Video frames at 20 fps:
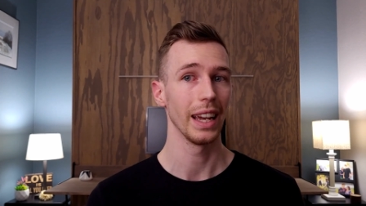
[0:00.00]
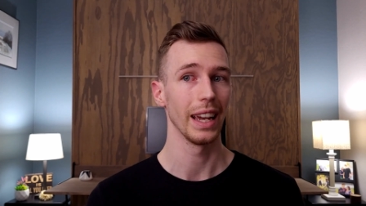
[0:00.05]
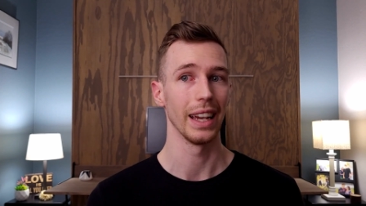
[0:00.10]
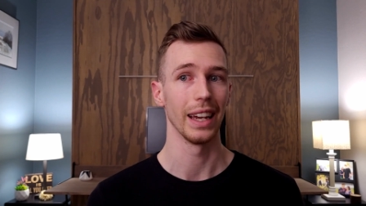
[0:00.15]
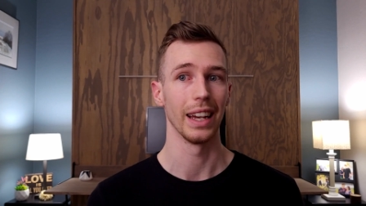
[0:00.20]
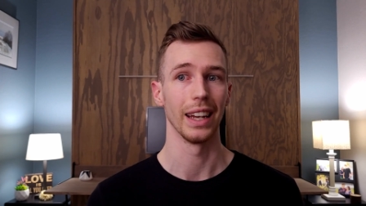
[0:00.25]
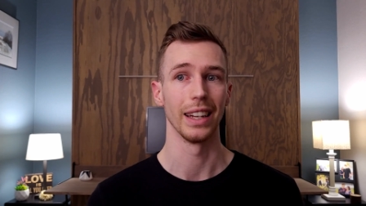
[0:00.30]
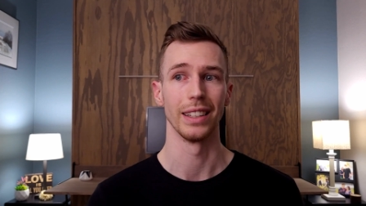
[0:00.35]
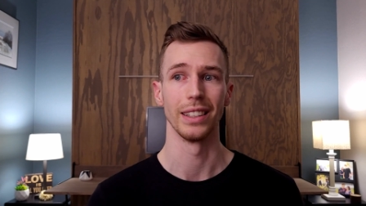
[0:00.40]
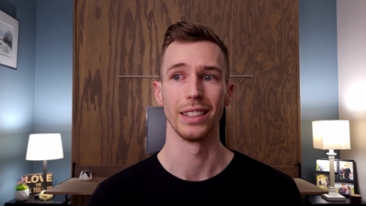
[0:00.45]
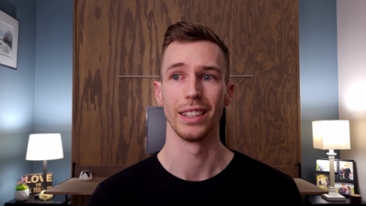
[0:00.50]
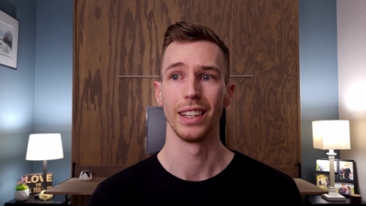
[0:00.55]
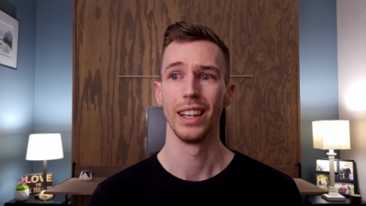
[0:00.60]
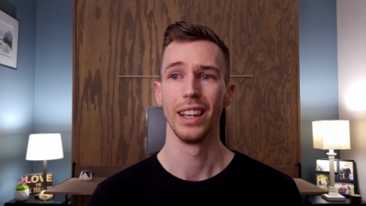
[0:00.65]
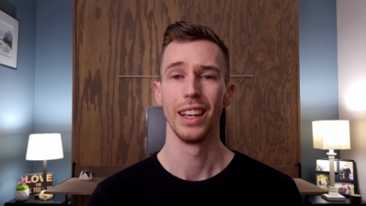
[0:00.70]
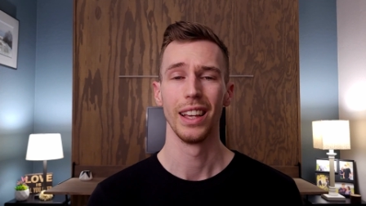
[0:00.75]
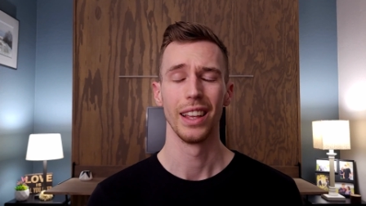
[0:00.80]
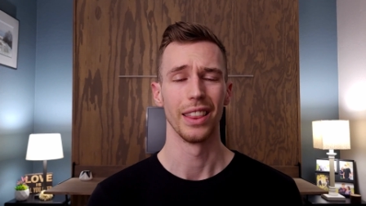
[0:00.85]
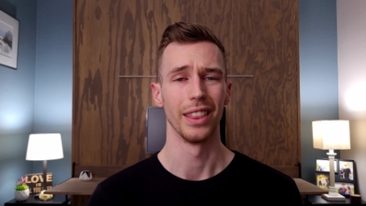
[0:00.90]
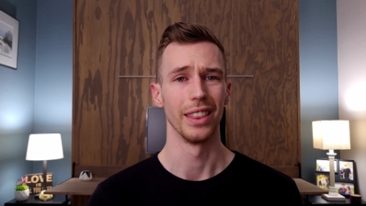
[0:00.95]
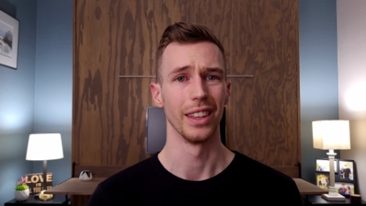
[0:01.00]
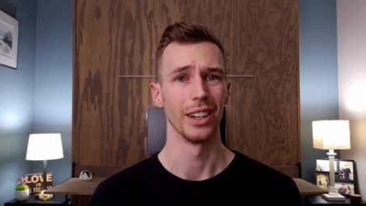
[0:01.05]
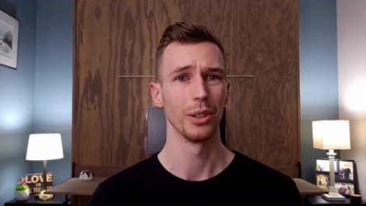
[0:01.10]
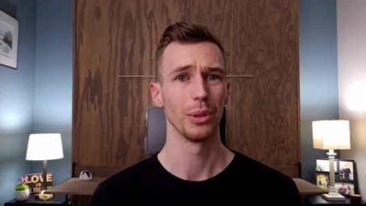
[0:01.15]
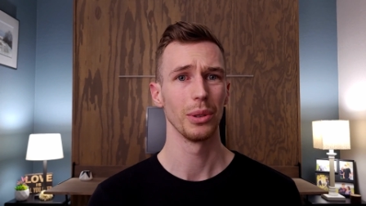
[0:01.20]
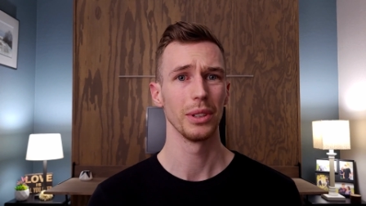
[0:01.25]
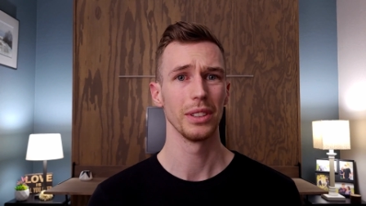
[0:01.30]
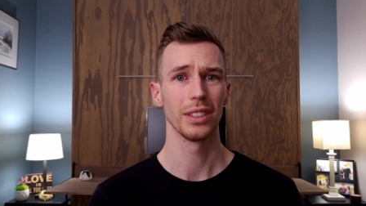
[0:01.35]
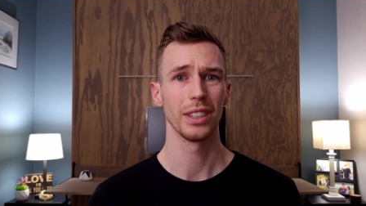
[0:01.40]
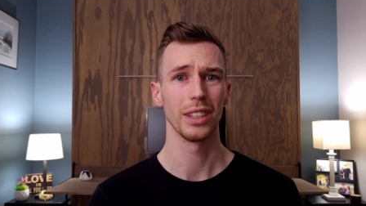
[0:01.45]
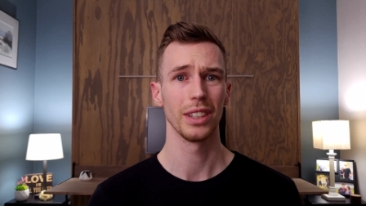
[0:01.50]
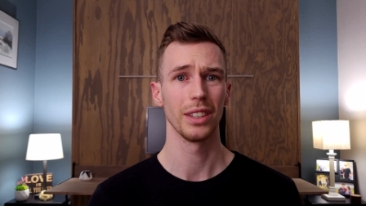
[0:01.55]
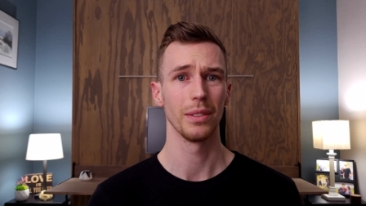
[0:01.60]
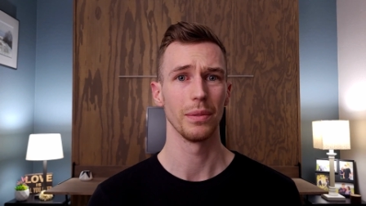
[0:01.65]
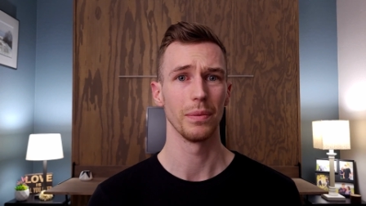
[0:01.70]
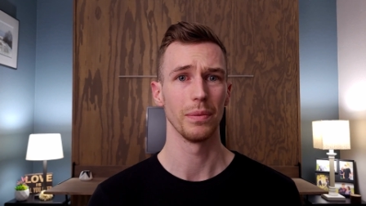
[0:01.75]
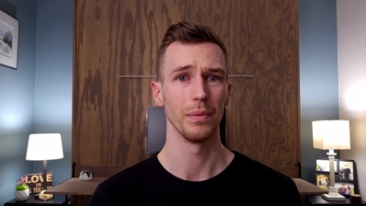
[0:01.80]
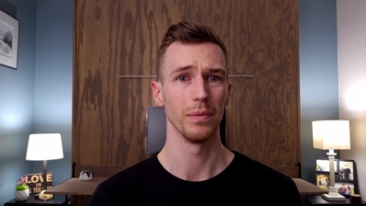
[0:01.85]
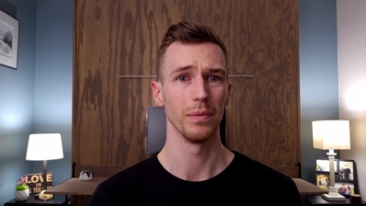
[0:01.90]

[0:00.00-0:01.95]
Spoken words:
And there was a